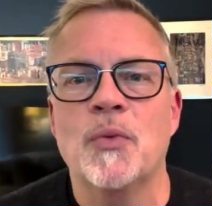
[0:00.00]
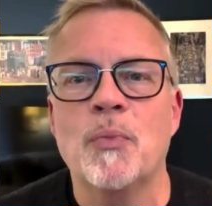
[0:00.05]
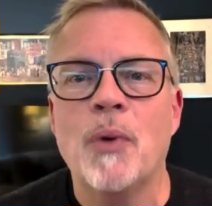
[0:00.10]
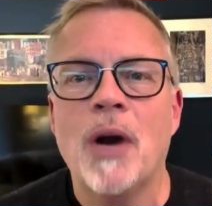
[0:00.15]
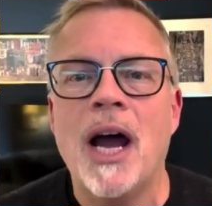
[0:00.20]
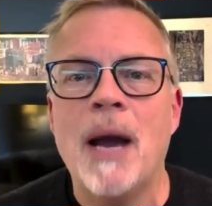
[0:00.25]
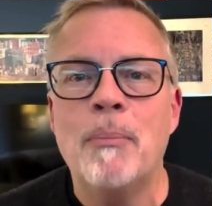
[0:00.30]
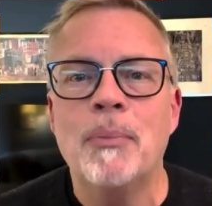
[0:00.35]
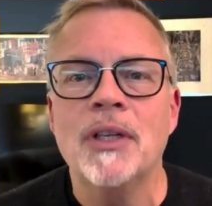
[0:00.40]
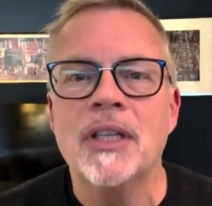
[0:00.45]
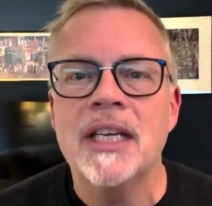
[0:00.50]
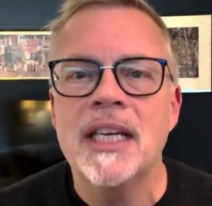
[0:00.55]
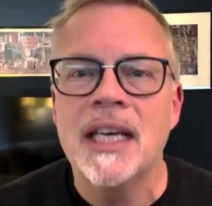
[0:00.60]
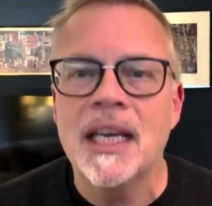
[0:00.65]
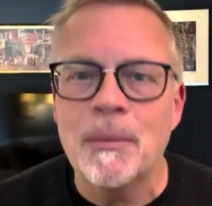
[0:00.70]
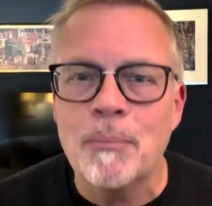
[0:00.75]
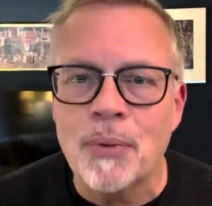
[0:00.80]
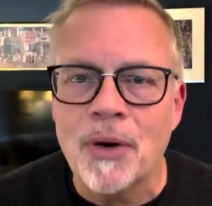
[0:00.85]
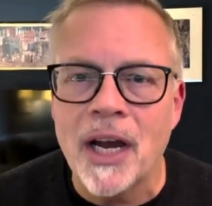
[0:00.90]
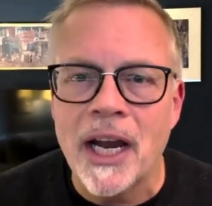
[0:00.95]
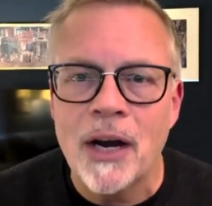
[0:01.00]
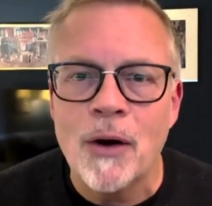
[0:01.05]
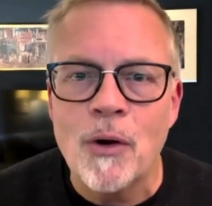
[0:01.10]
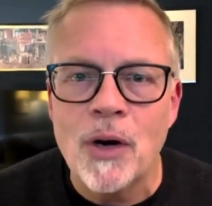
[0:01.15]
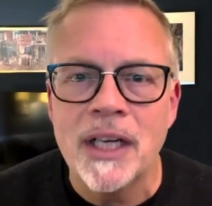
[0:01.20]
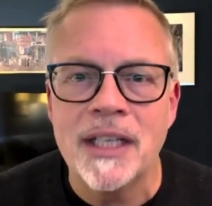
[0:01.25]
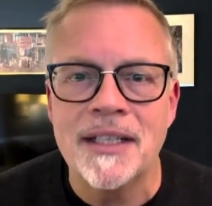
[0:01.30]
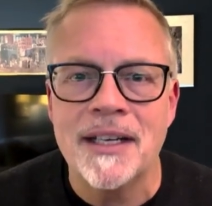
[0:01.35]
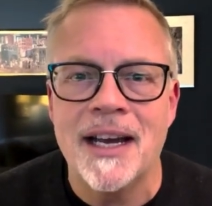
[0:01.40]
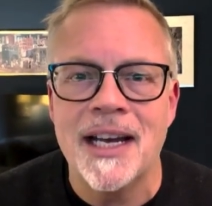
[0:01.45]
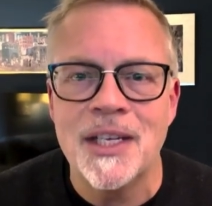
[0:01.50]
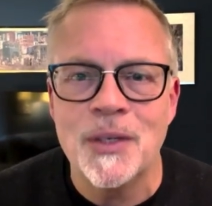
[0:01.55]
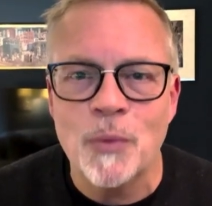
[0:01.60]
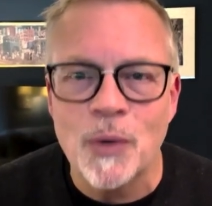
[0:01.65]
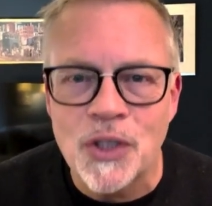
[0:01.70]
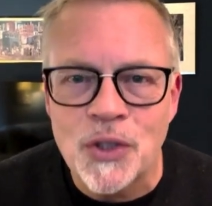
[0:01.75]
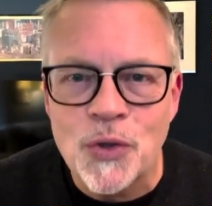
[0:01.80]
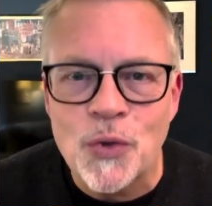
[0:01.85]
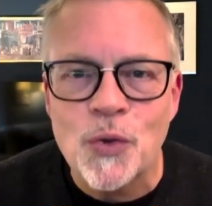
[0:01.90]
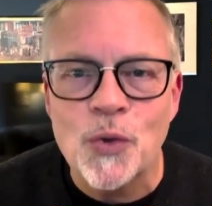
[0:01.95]
properly and prioritize
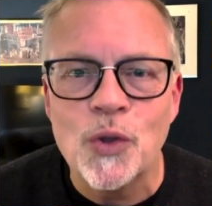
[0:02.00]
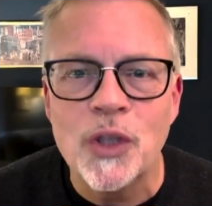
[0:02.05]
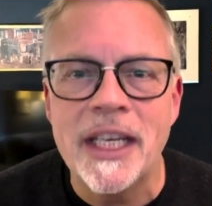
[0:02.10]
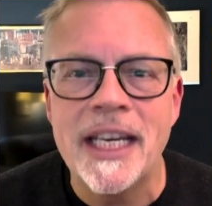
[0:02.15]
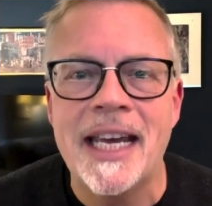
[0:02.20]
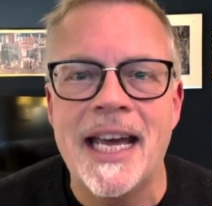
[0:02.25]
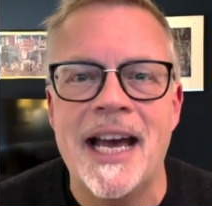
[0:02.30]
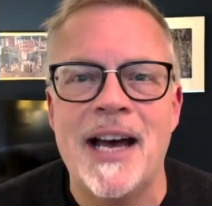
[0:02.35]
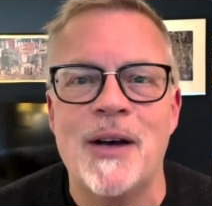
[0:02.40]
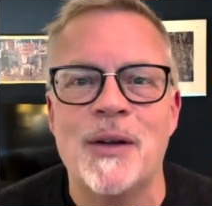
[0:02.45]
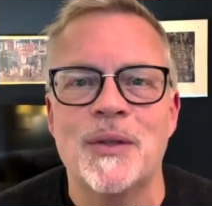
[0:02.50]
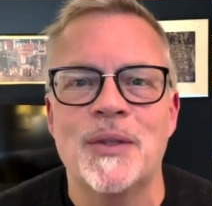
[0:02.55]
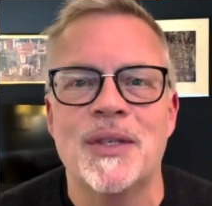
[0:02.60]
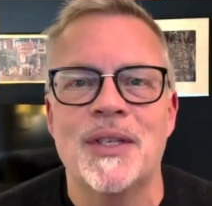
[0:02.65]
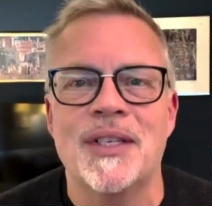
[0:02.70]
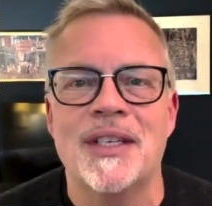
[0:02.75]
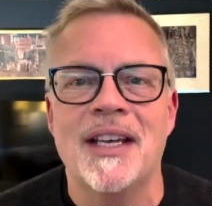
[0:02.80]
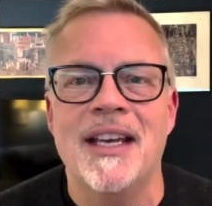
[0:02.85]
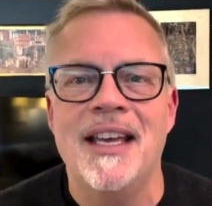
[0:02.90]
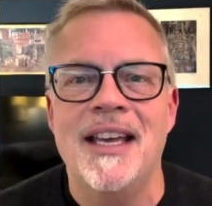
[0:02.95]
what truly counts.